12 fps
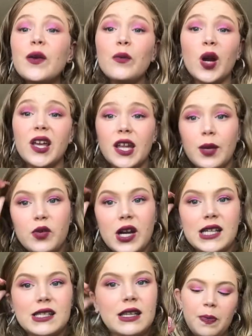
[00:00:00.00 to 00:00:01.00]
marketing
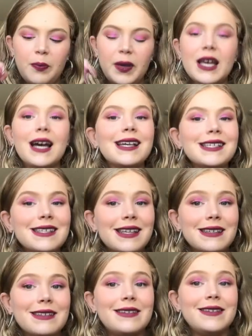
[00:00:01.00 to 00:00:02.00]
price. Because
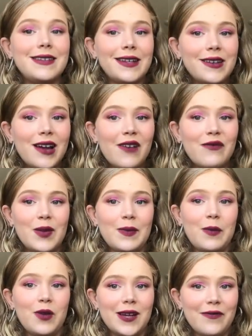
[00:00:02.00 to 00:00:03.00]
this did not fit my
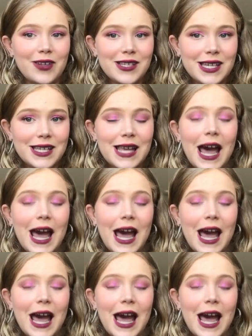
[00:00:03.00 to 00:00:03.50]
preferences.